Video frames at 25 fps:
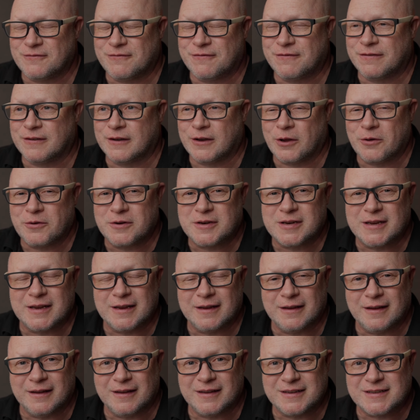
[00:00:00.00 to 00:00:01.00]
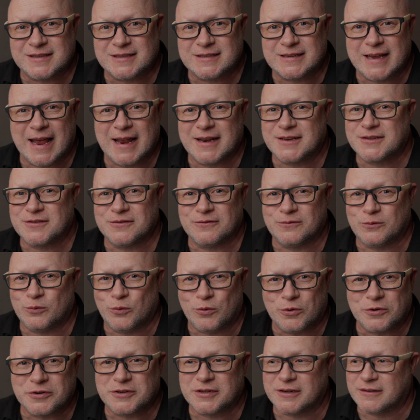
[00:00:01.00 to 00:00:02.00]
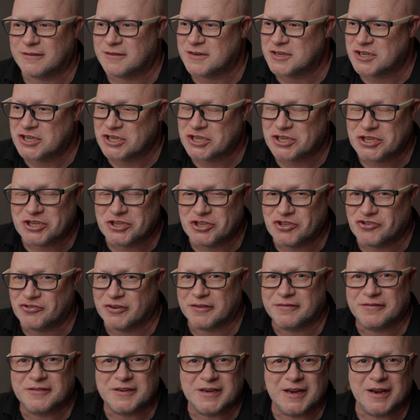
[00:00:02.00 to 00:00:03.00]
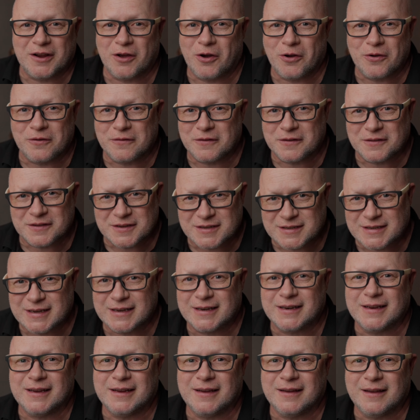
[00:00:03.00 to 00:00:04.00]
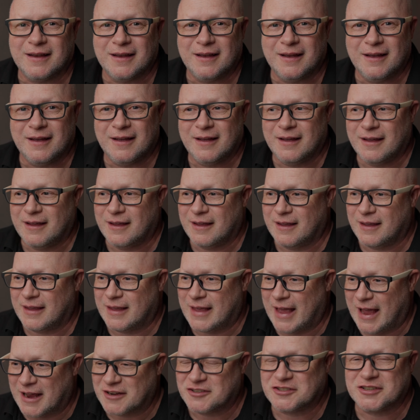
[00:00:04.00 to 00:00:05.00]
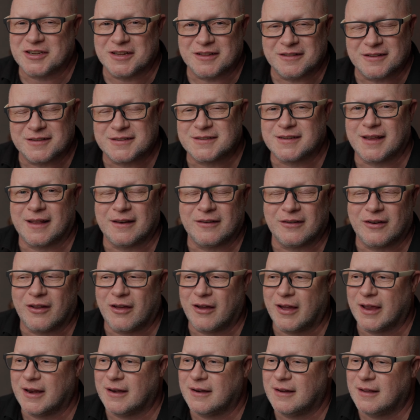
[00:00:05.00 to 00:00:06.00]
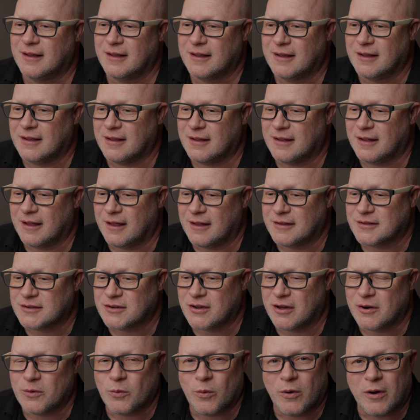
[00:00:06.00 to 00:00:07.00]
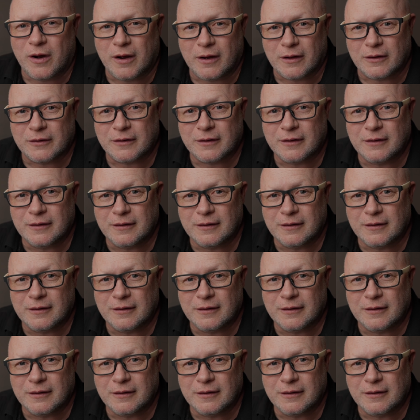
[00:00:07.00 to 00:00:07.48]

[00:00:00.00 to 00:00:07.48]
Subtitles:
floating sets of water are just drifting over the city, catching the sunlight. It's kind of wild.